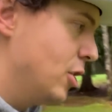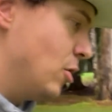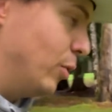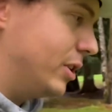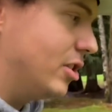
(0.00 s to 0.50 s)

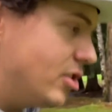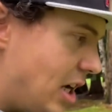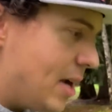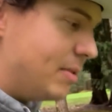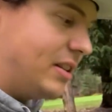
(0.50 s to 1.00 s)
with the
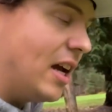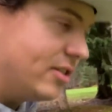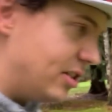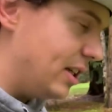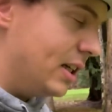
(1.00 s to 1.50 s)
same
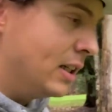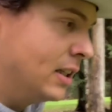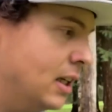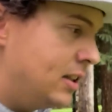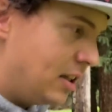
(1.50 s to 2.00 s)
intensity
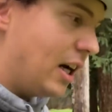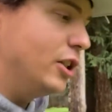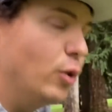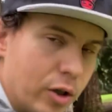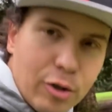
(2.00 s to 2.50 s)
that I
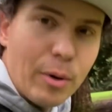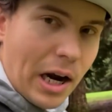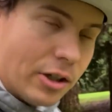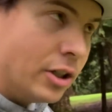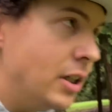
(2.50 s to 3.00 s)
do on the range.